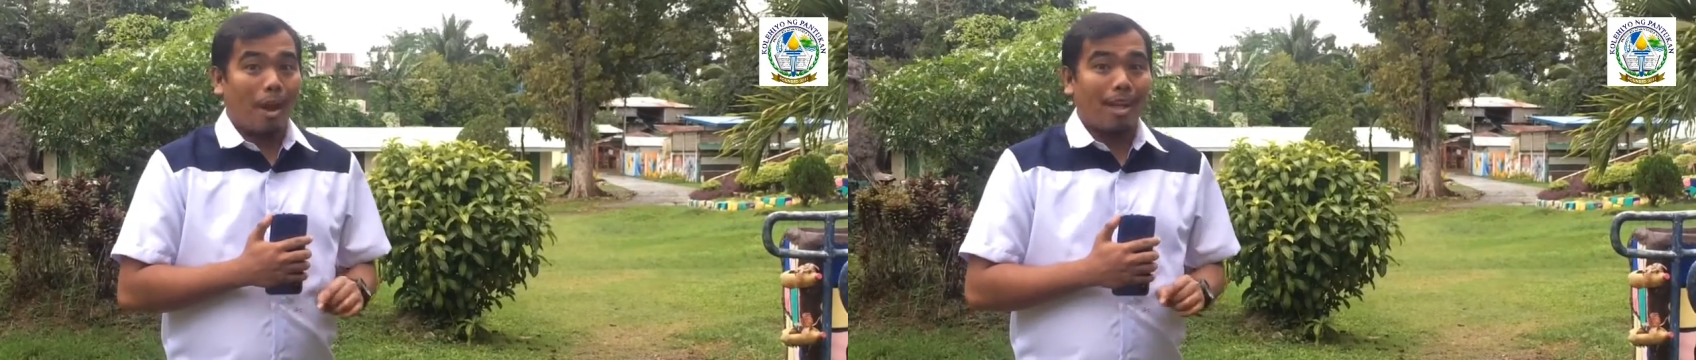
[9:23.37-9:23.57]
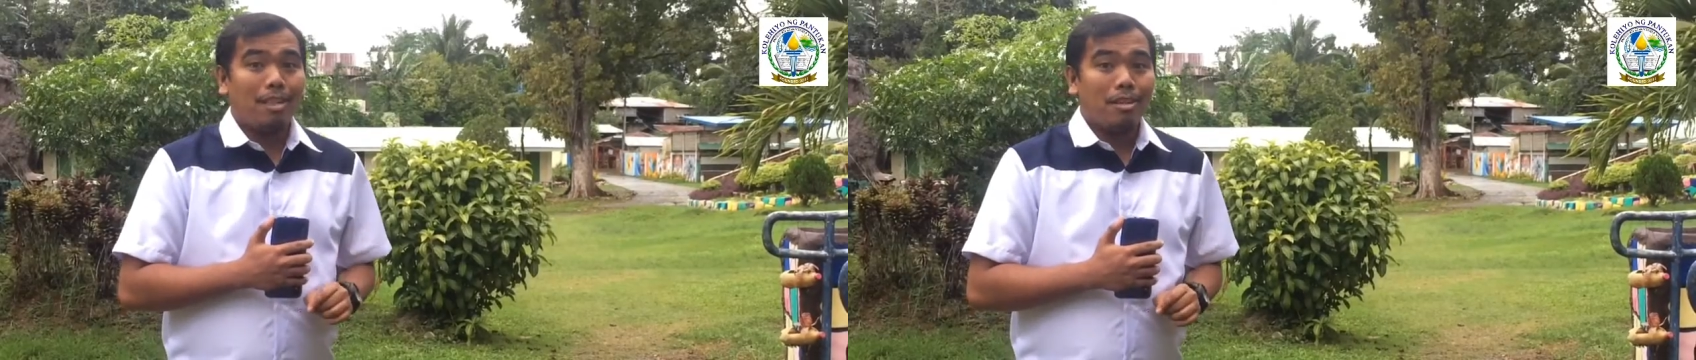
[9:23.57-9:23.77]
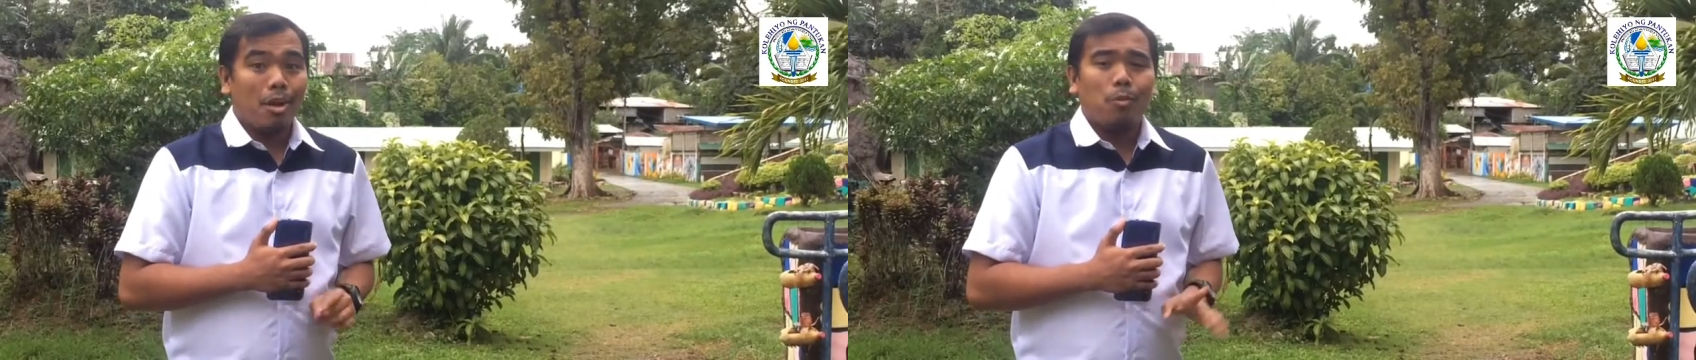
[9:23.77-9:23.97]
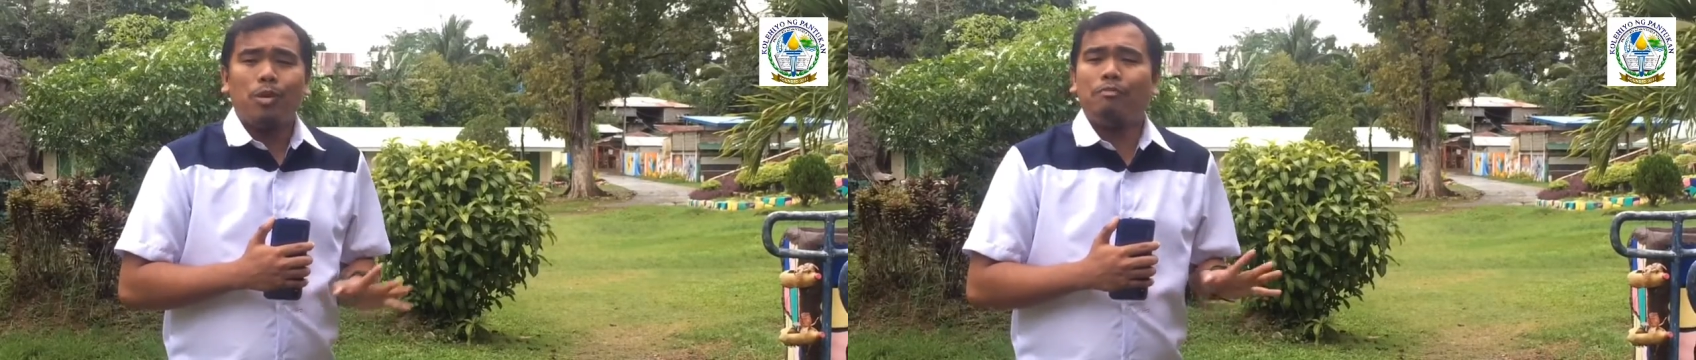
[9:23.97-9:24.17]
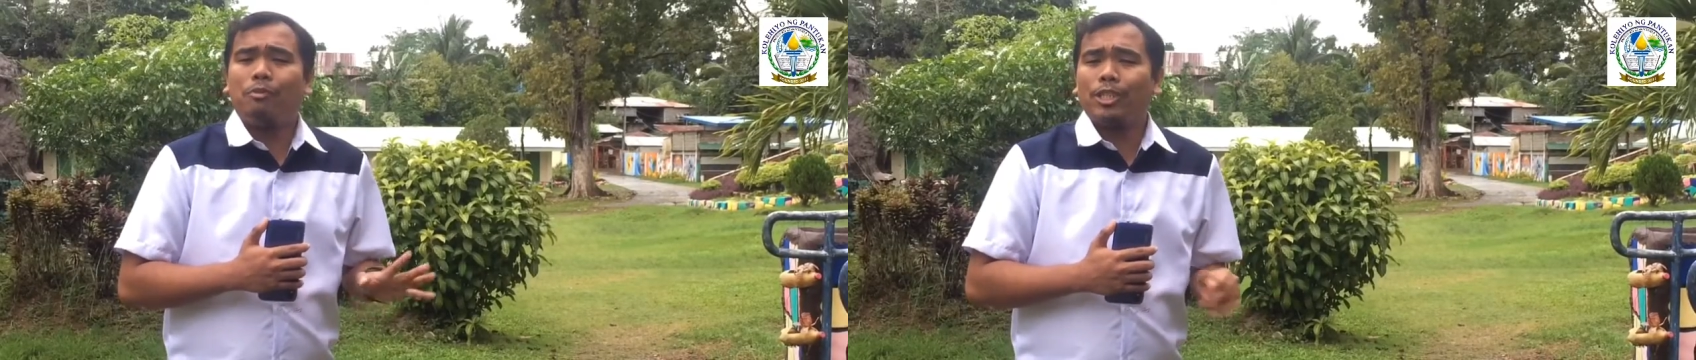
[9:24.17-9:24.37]
Well,
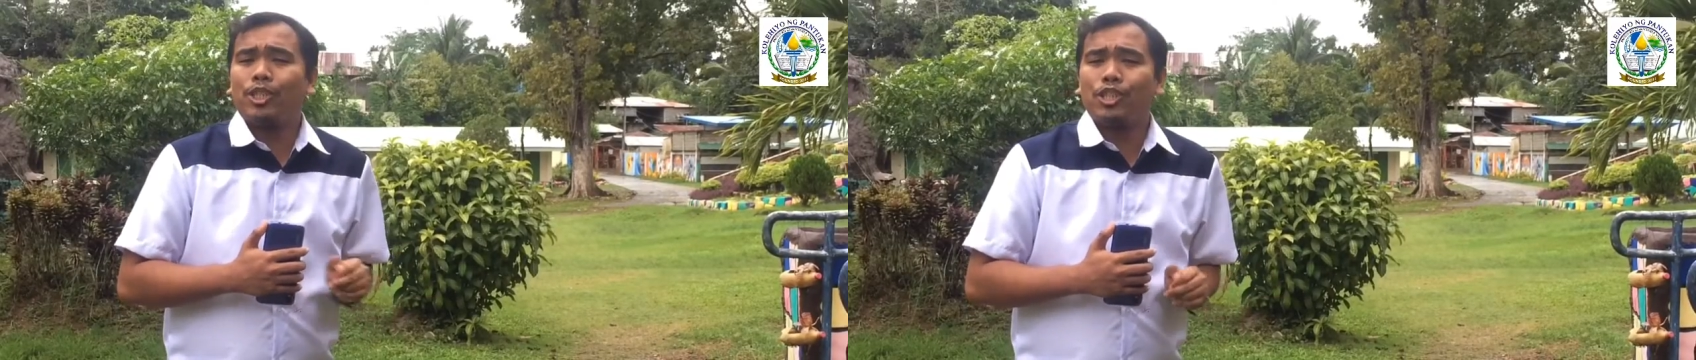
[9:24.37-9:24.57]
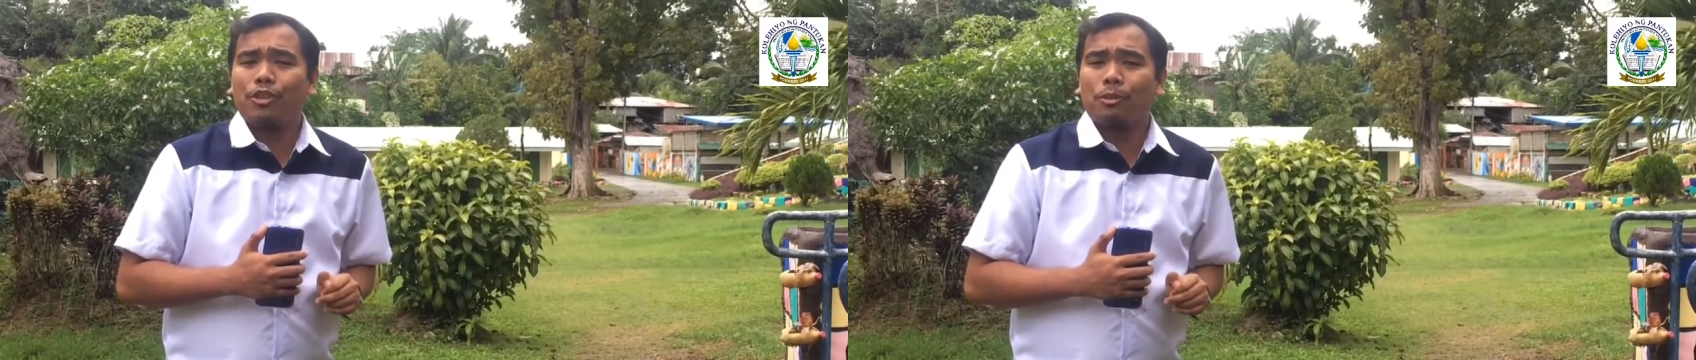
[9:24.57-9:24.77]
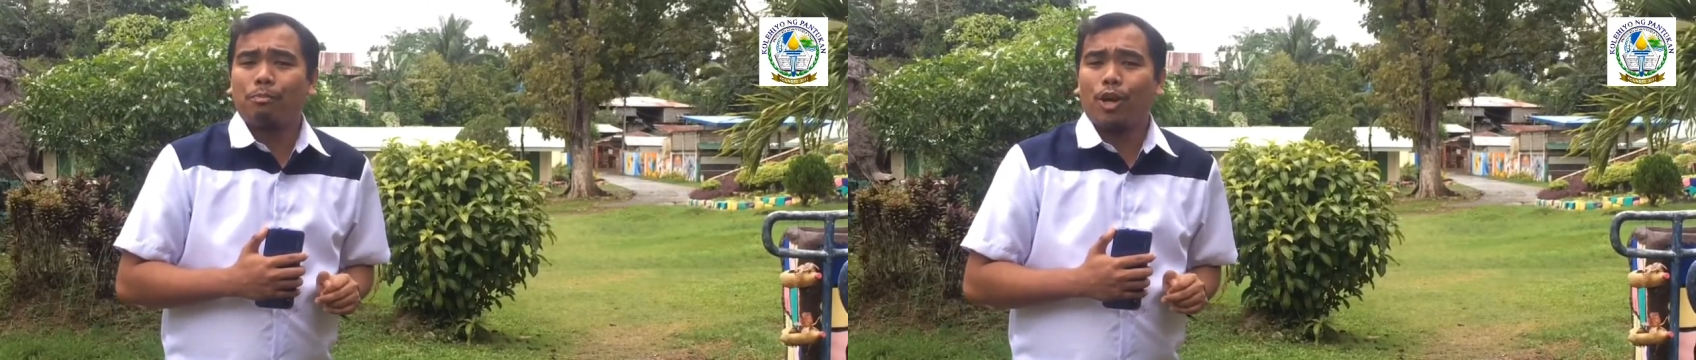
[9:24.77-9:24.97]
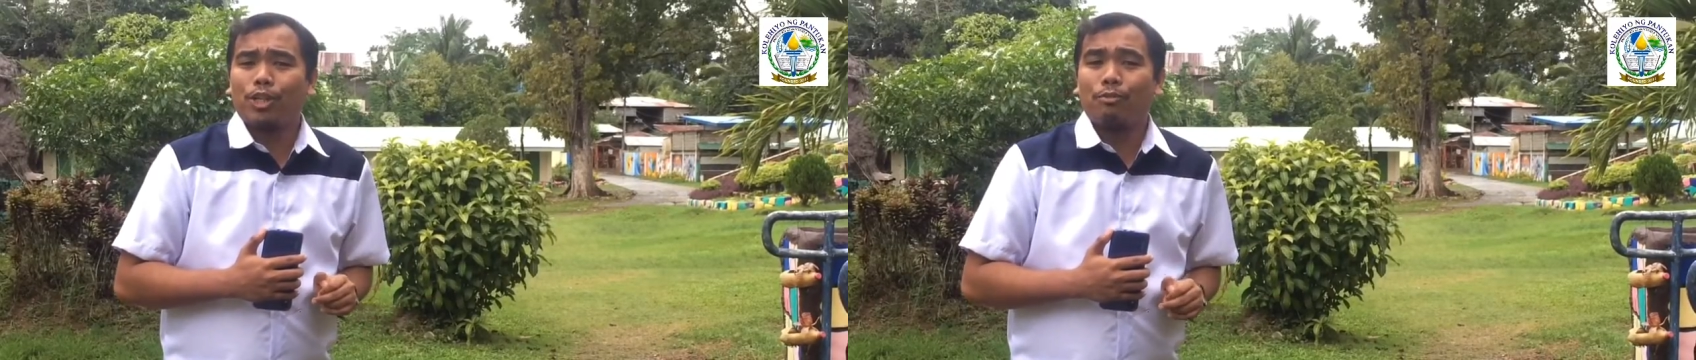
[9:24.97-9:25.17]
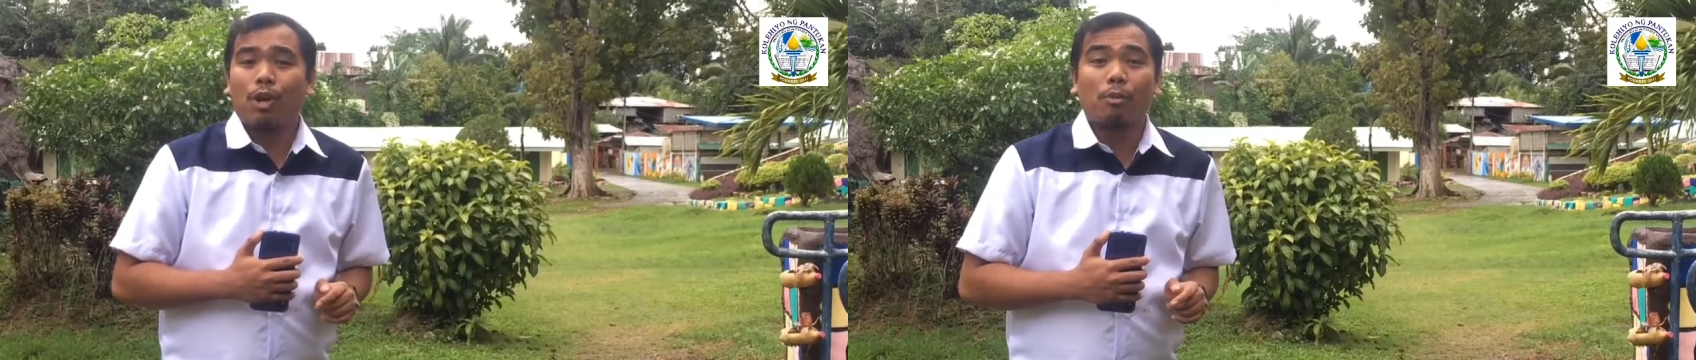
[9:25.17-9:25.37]
we've reached another
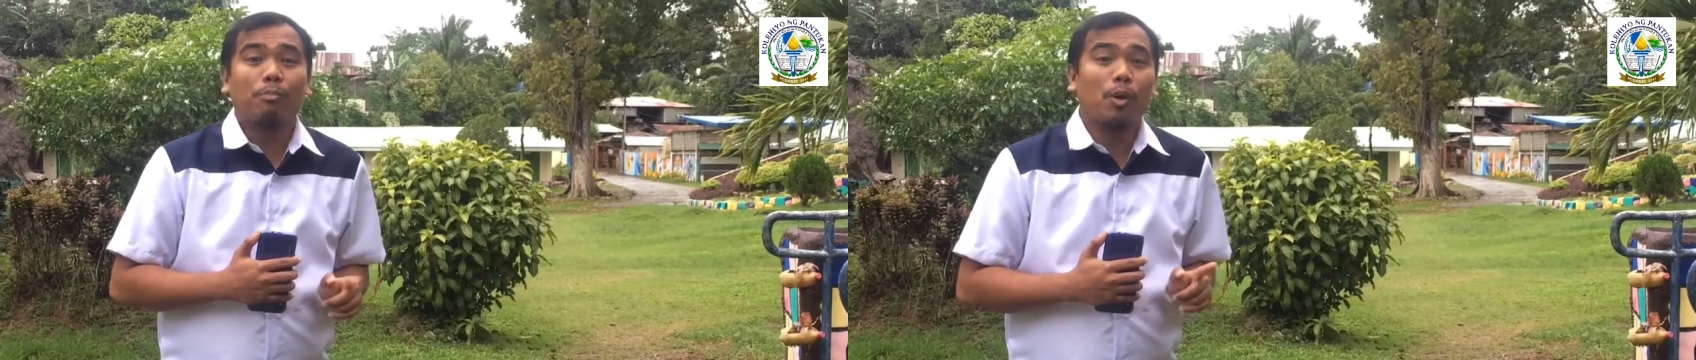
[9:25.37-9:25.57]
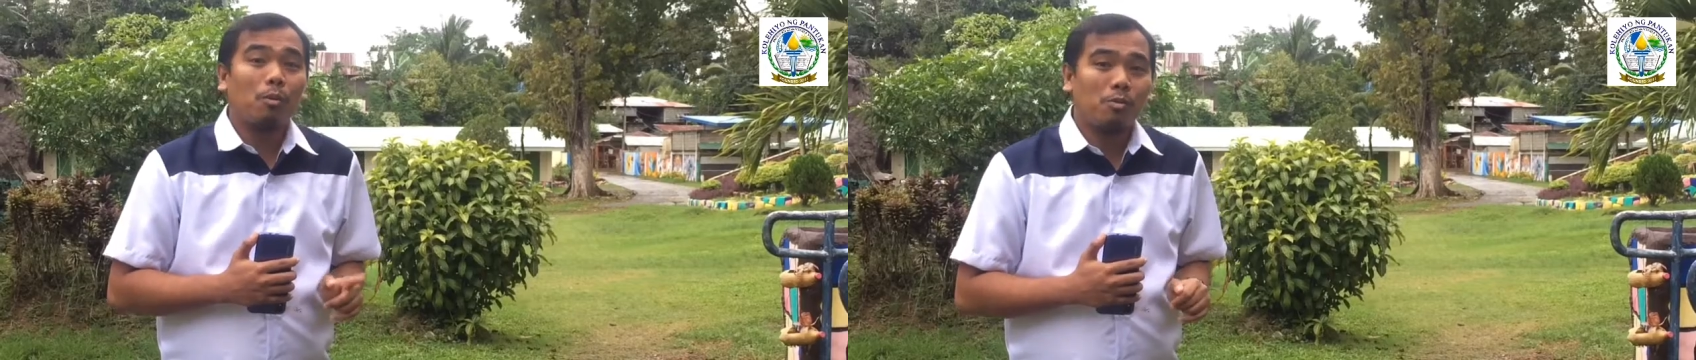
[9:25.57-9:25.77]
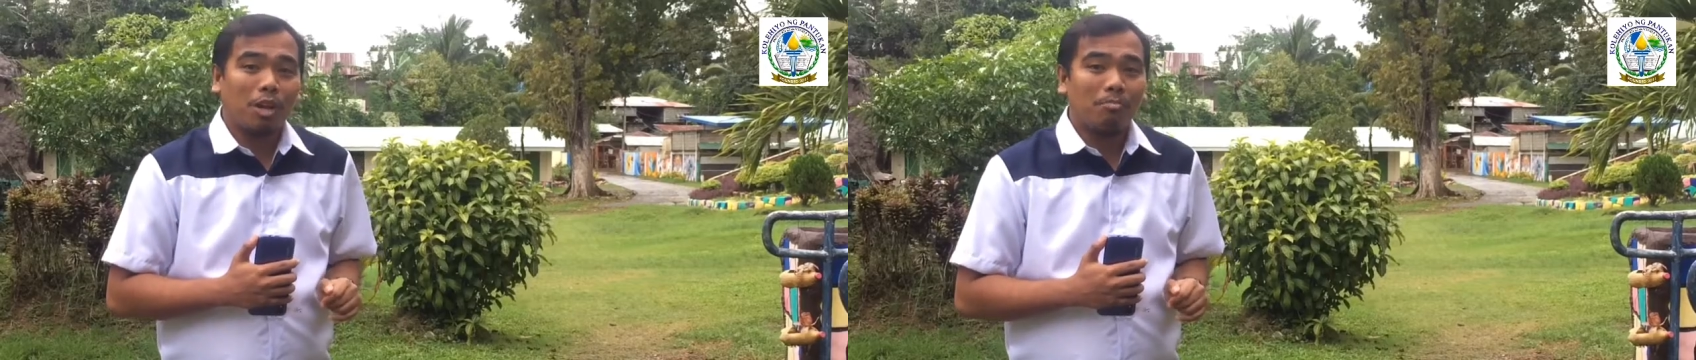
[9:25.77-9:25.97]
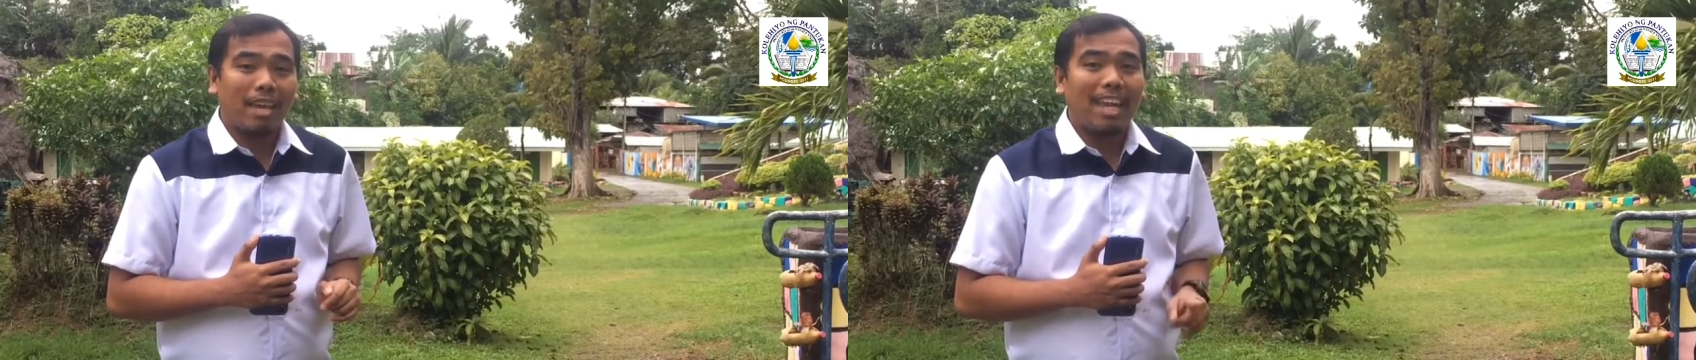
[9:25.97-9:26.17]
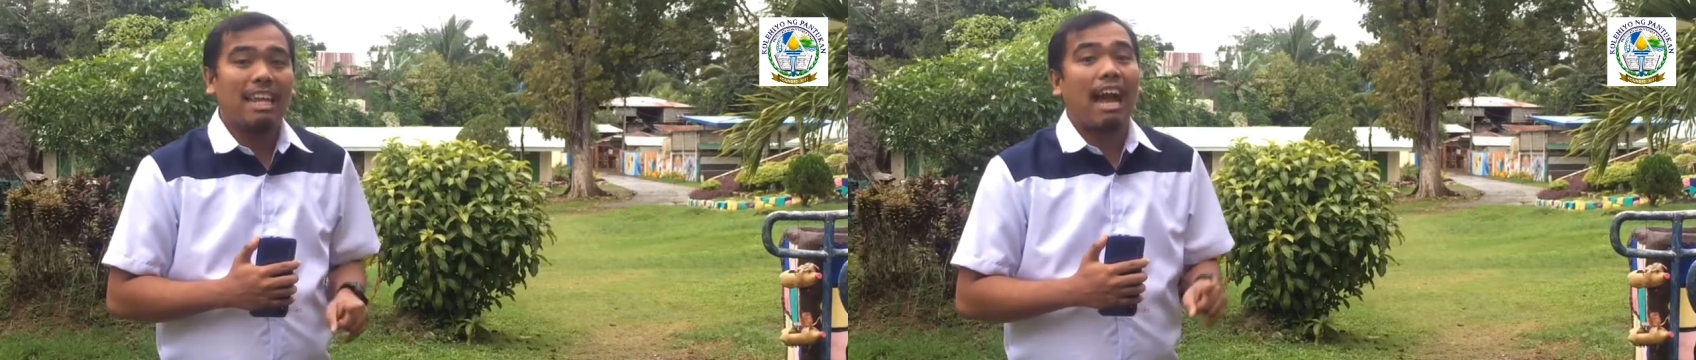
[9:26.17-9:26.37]
part of our
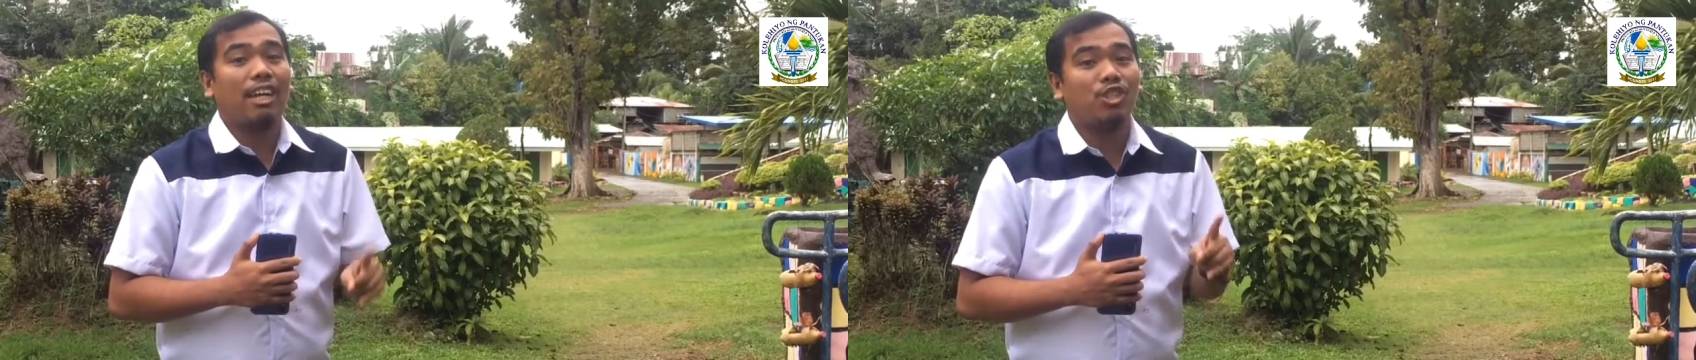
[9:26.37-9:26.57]
program and